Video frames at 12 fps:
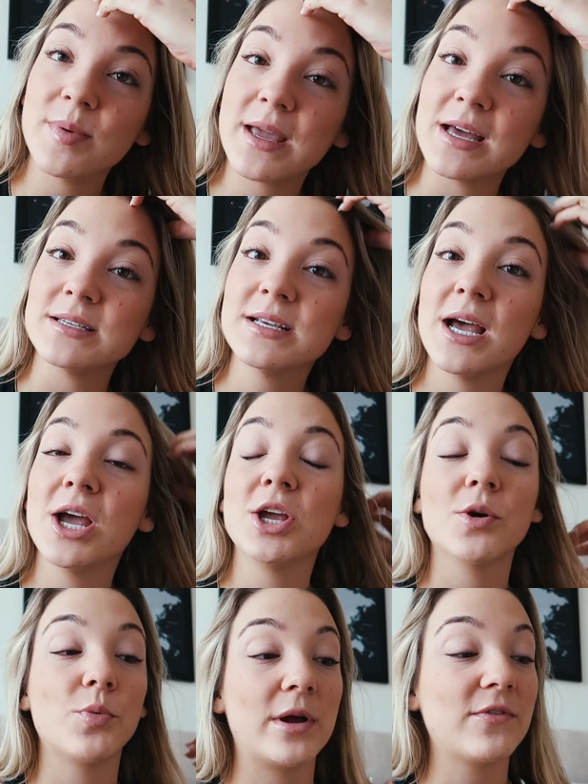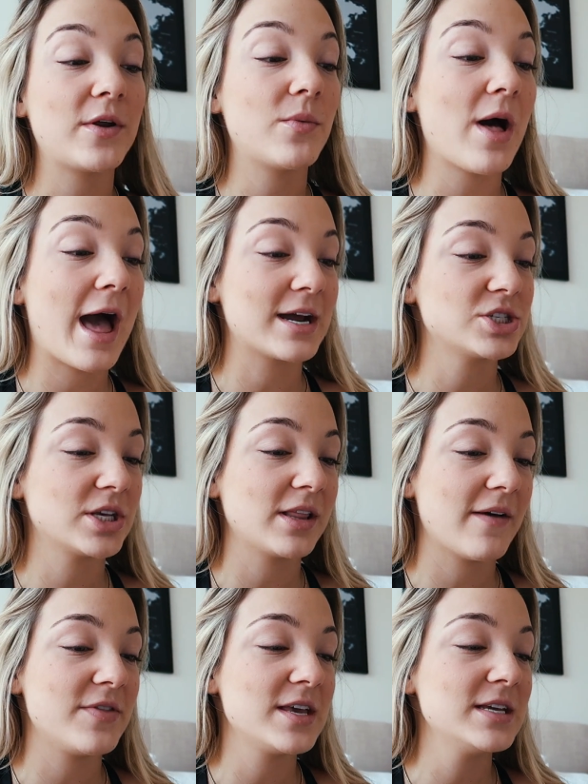because your boyfriend will actually
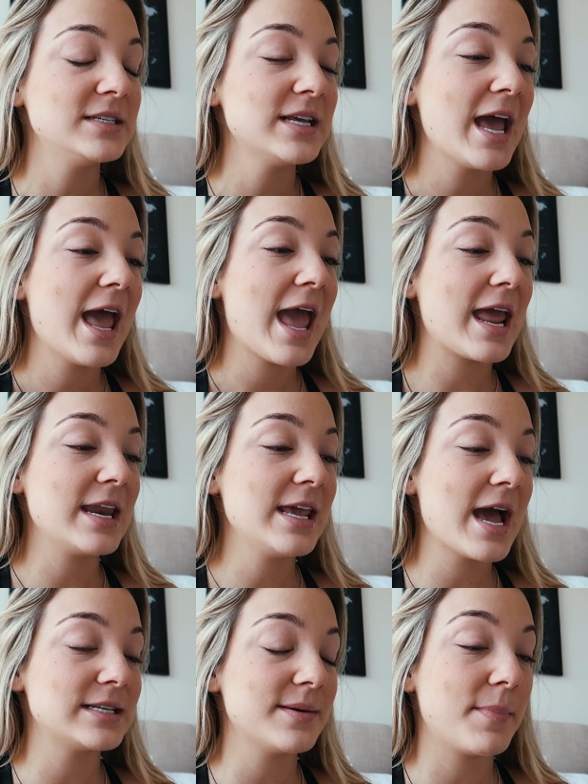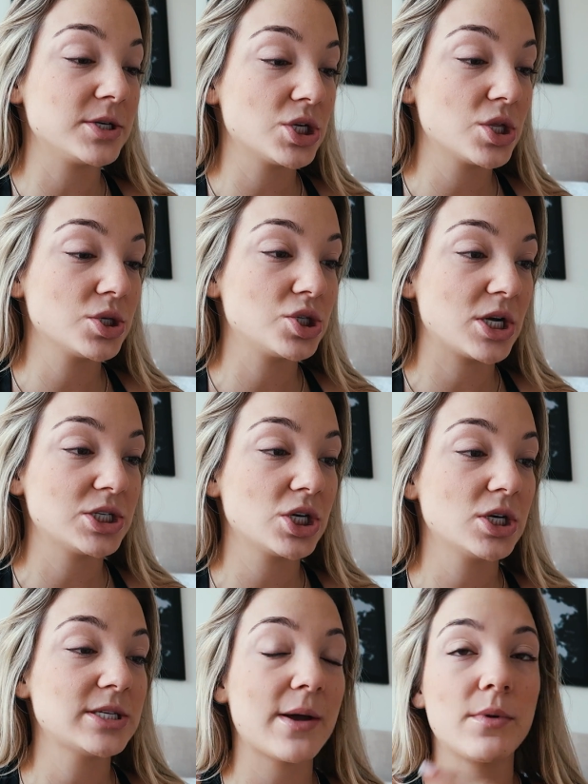love these, and he has a bunch of their dress shirts.